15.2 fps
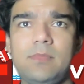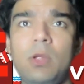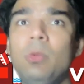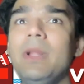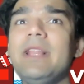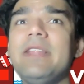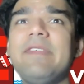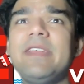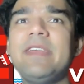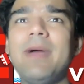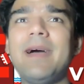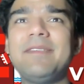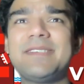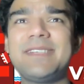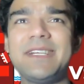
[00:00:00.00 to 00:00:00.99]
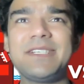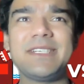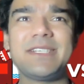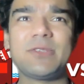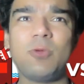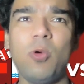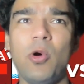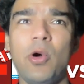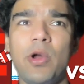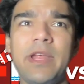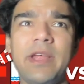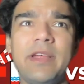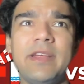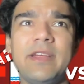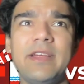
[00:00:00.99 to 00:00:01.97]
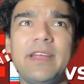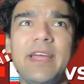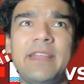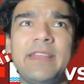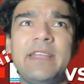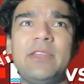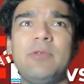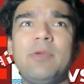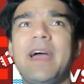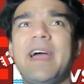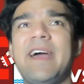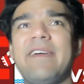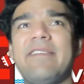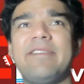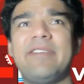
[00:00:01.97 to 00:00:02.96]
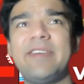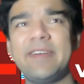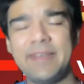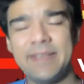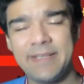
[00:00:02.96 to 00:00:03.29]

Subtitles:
Well, when you have such a squad, and then you have